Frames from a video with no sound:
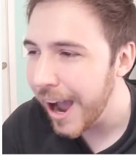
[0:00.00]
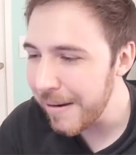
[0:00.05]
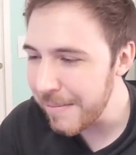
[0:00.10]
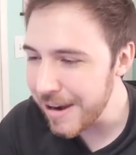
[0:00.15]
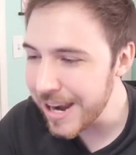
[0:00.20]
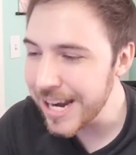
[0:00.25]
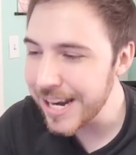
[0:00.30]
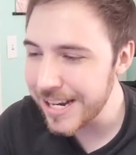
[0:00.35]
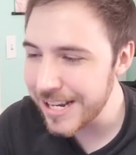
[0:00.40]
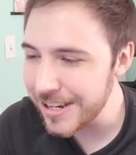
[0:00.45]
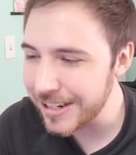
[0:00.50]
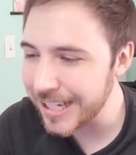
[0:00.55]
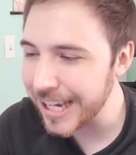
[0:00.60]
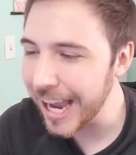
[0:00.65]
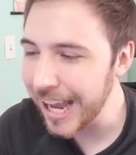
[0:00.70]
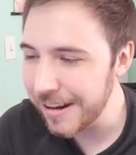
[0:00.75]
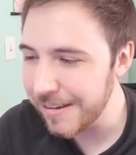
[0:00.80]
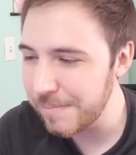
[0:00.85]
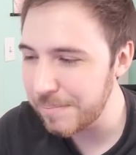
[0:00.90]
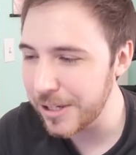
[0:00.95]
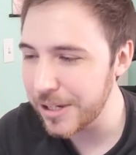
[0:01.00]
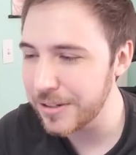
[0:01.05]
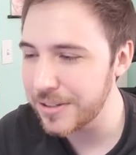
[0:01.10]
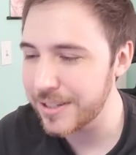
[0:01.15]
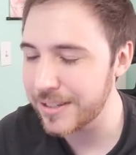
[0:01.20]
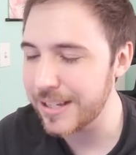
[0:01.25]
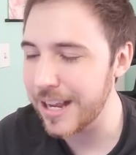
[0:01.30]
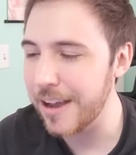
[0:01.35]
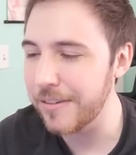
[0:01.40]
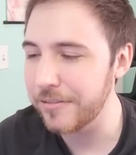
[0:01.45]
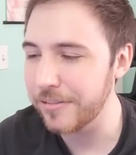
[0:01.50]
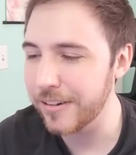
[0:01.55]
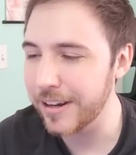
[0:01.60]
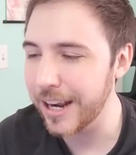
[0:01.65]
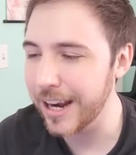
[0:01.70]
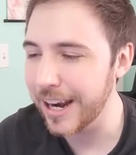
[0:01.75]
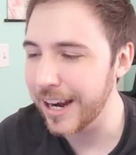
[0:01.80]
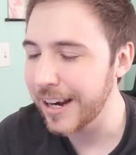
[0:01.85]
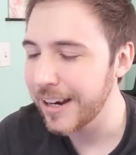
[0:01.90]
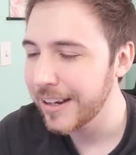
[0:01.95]
I mean, you can't abuse
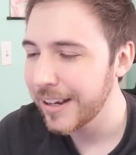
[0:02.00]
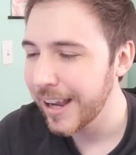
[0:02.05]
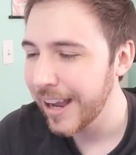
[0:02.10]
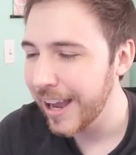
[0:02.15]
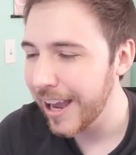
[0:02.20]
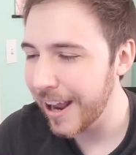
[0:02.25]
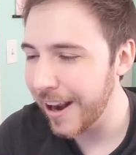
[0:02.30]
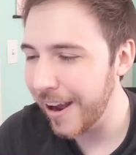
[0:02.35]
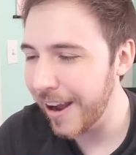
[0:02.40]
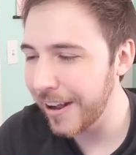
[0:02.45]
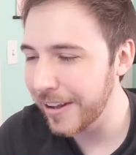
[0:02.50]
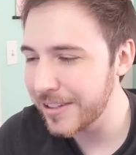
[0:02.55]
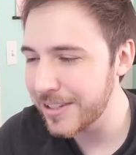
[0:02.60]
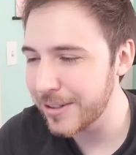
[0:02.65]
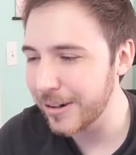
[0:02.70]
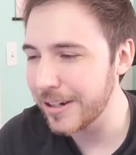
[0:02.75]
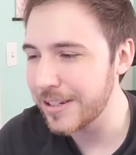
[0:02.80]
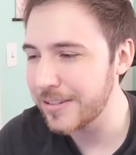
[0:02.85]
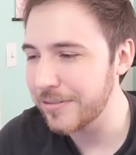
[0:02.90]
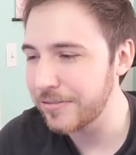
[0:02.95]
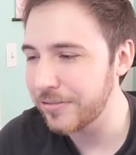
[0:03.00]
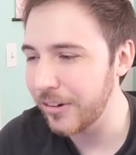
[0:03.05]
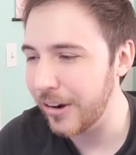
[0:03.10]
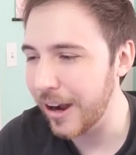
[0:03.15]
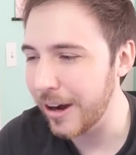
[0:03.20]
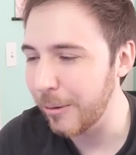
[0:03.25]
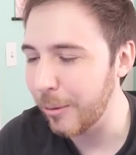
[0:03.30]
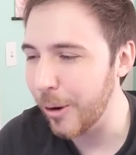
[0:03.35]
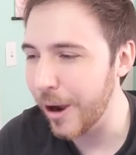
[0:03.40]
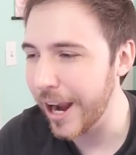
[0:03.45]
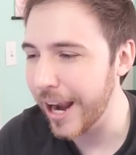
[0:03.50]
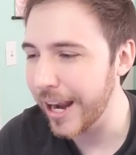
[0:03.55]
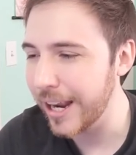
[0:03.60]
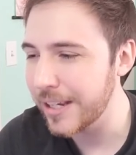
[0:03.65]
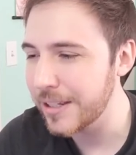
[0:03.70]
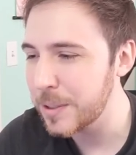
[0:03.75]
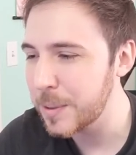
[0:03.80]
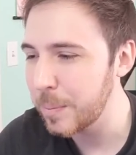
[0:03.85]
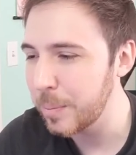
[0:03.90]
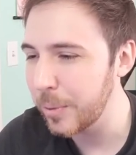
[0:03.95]
Stephanie in all sorts of fun
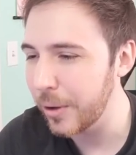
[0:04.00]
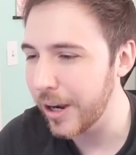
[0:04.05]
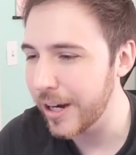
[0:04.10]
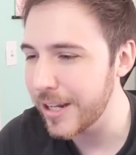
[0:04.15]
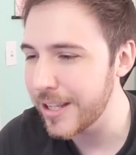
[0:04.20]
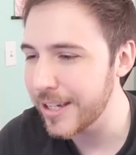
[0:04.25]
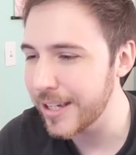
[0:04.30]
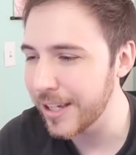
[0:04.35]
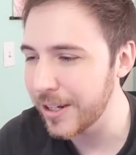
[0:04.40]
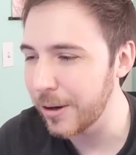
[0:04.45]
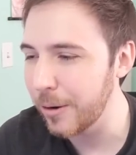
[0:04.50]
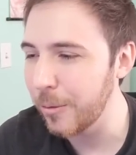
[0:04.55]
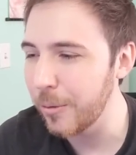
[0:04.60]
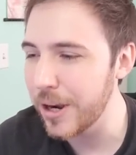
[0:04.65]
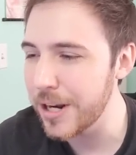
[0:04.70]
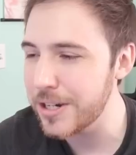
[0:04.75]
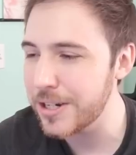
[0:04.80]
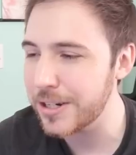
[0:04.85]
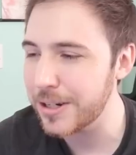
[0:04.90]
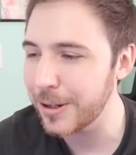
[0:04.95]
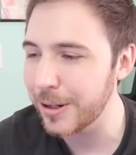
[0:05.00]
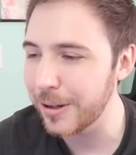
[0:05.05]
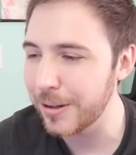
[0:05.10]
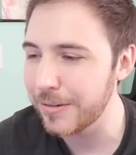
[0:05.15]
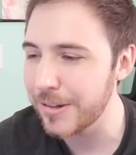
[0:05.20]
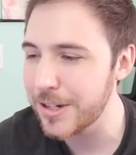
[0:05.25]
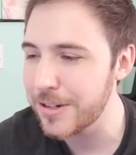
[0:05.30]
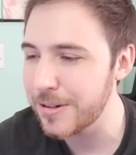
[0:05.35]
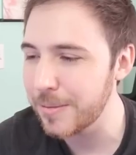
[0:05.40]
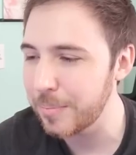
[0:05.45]
ways, but you get a wish girl with